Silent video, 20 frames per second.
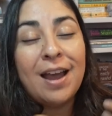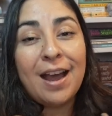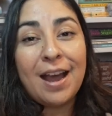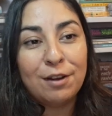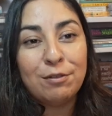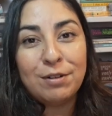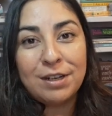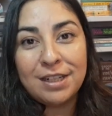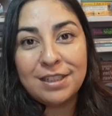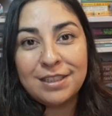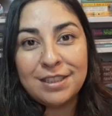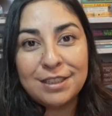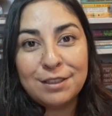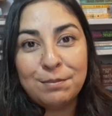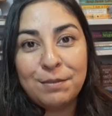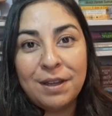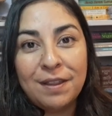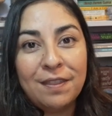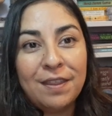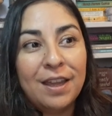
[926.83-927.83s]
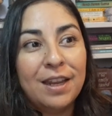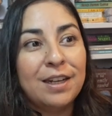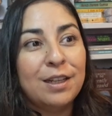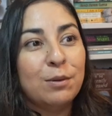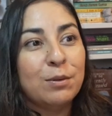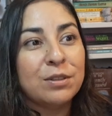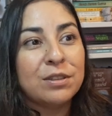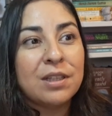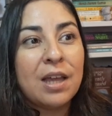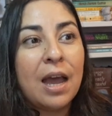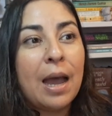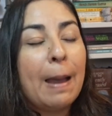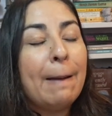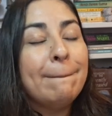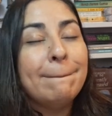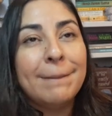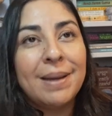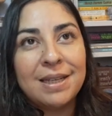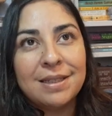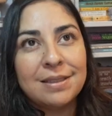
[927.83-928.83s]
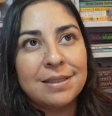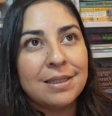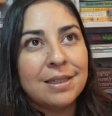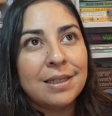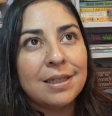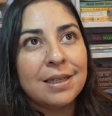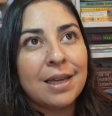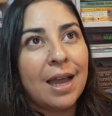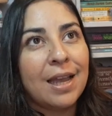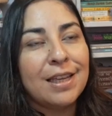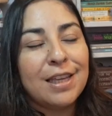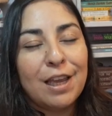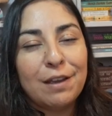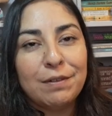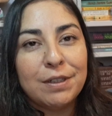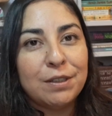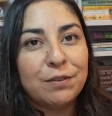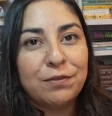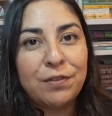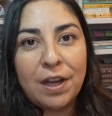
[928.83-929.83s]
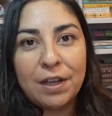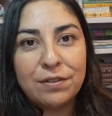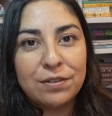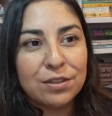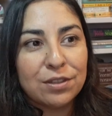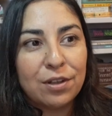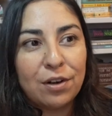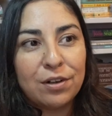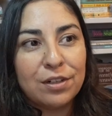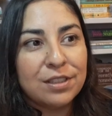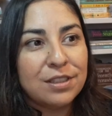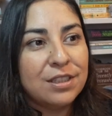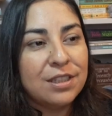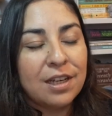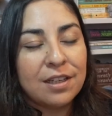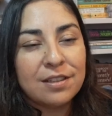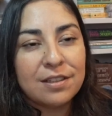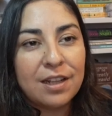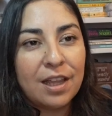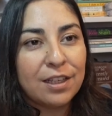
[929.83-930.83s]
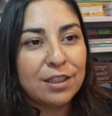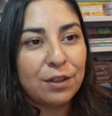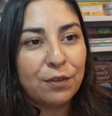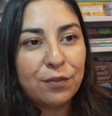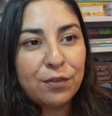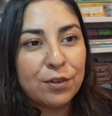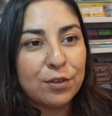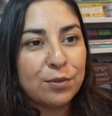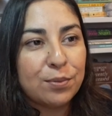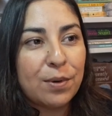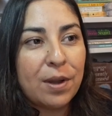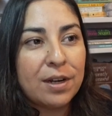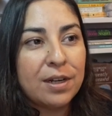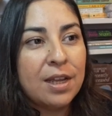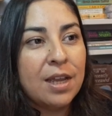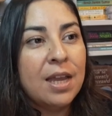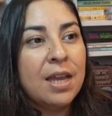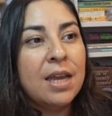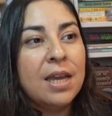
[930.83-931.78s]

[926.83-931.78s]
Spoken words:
I read it this month and it was amazing. I gave it 5 stars, just like the first one.